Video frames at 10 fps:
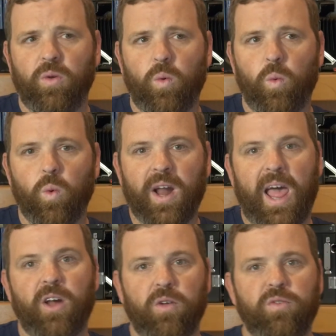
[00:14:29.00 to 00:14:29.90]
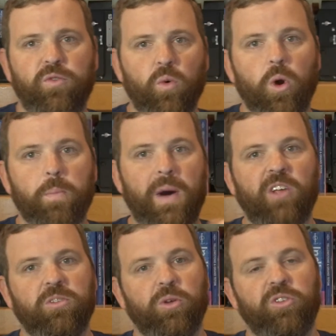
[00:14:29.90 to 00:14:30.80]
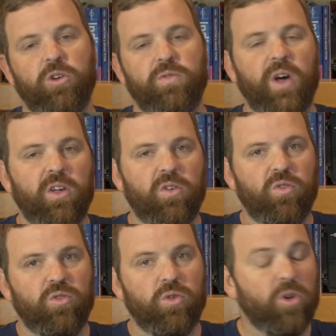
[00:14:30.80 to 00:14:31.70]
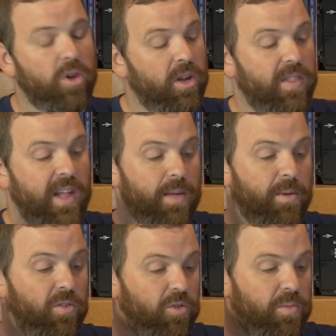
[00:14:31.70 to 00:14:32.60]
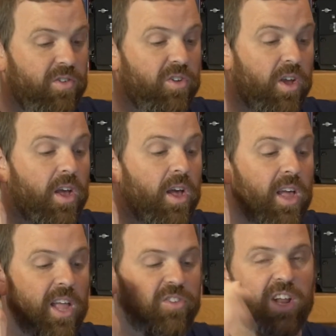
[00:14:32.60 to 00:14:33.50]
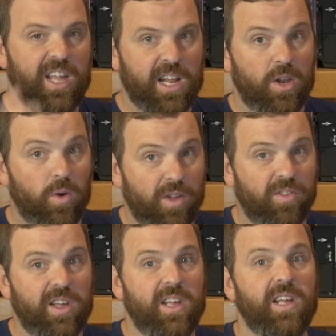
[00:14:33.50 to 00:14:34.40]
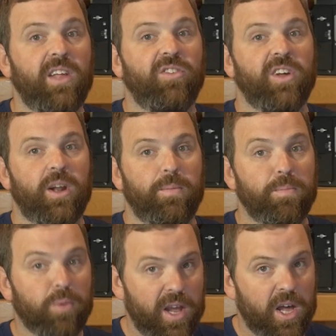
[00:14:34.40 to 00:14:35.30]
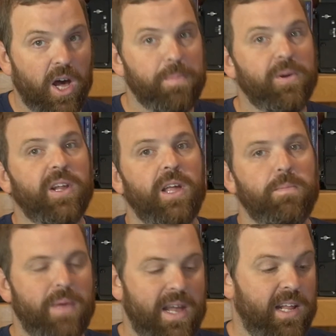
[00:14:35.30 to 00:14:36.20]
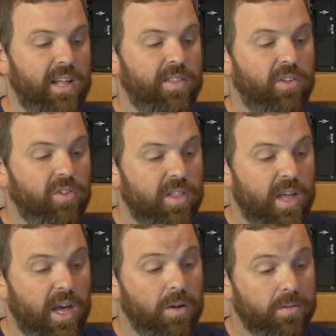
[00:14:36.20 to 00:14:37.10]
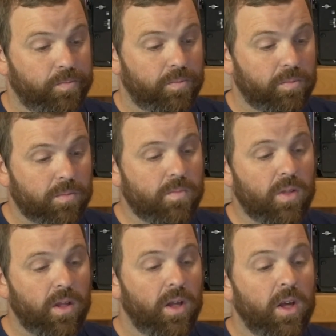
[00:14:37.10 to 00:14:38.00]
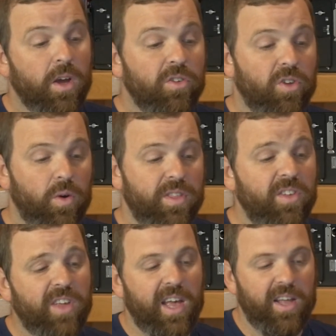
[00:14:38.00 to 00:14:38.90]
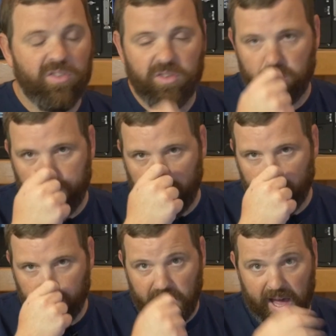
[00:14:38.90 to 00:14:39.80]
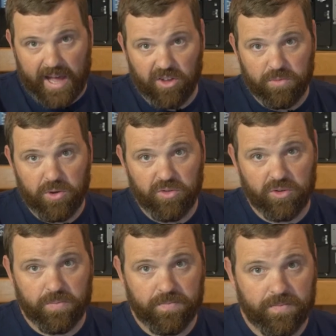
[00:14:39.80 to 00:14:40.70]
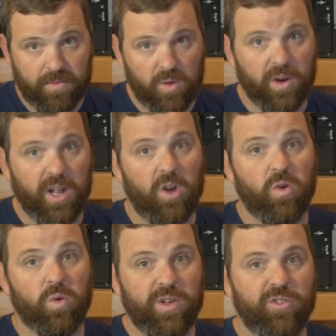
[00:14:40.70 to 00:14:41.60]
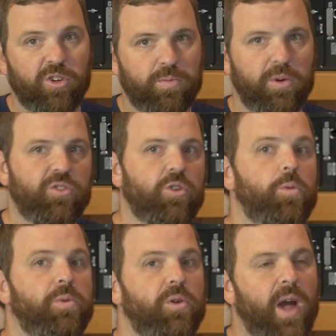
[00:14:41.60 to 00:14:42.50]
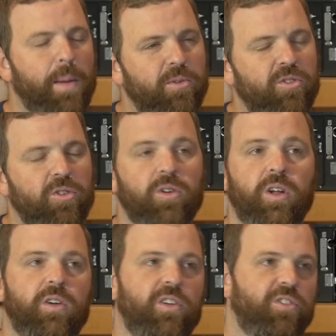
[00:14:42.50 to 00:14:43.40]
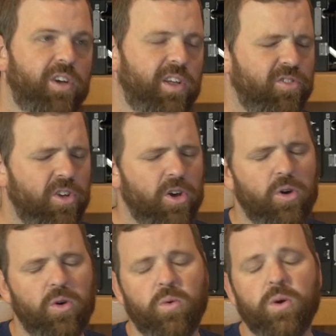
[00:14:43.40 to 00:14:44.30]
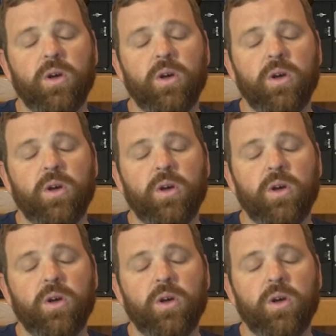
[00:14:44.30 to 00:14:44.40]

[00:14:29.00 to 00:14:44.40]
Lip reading: 1 out of 4 possible tone values you could in that image, which means it's going to get noisy, it's going to break up, you're going to get banding and things like that. So in this case, you probably want to add exposure. You want to increase your exposure, open your aperture, increase your ISO,